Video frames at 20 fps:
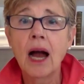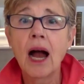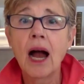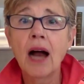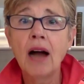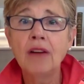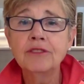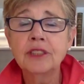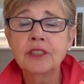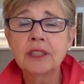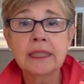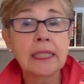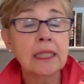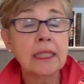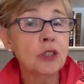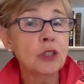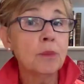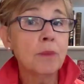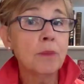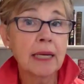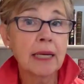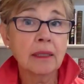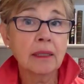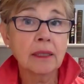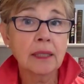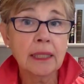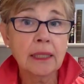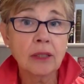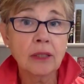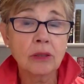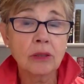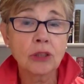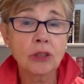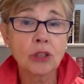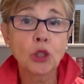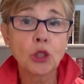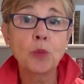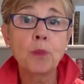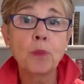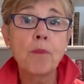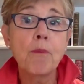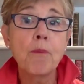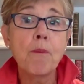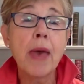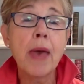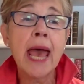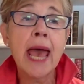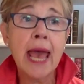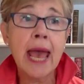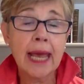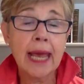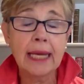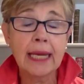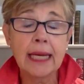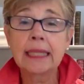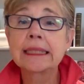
of senior male leaders who may